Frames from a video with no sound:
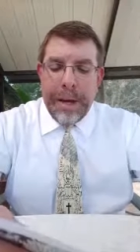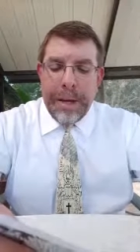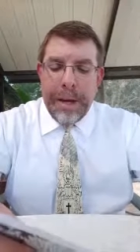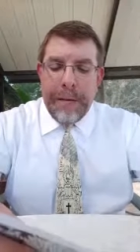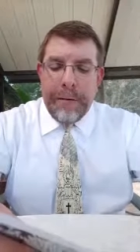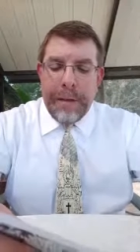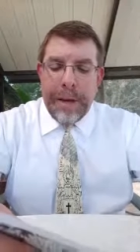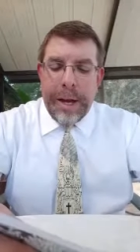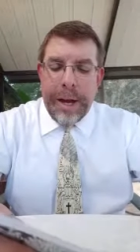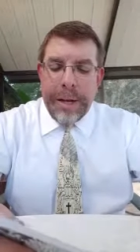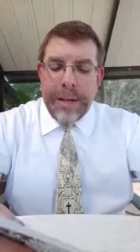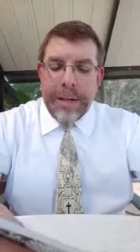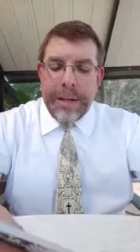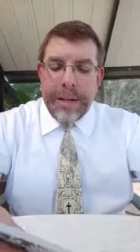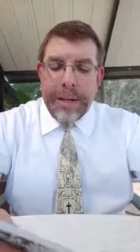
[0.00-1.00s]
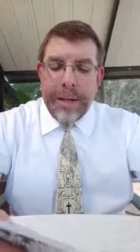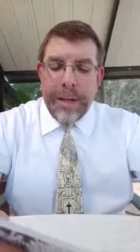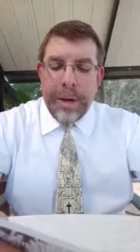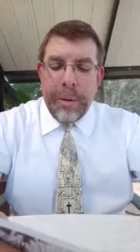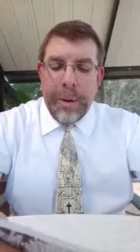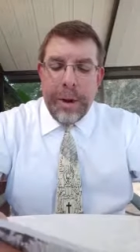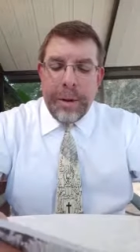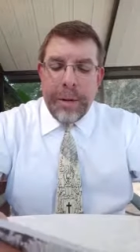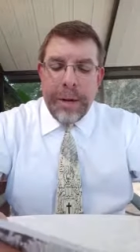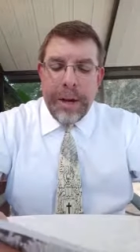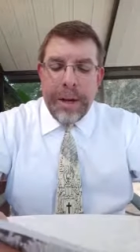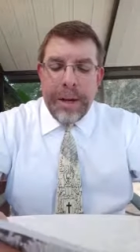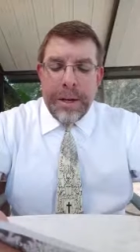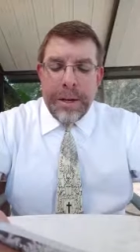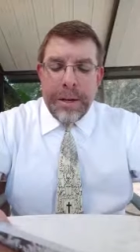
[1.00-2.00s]
Nevertheless, you are
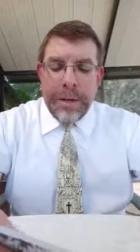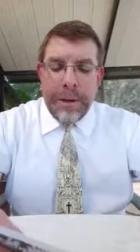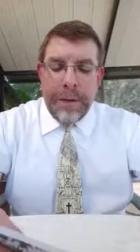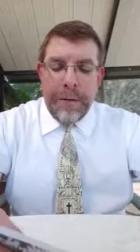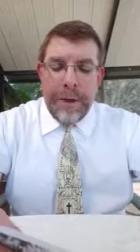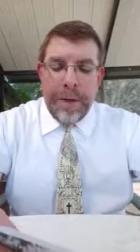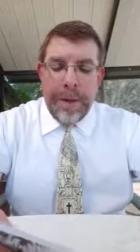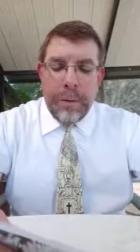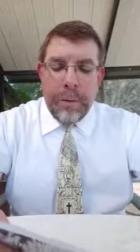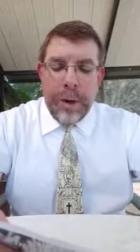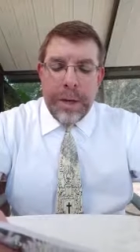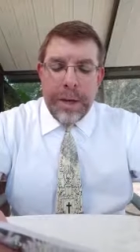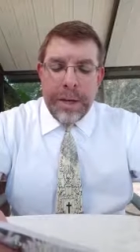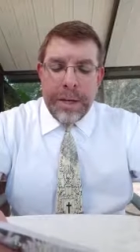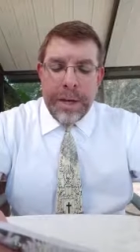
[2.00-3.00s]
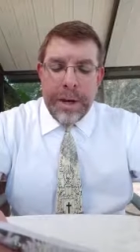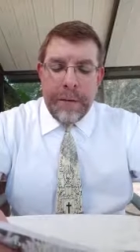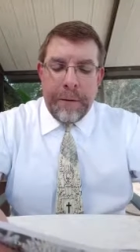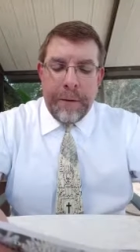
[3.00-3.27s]
serving and witnessing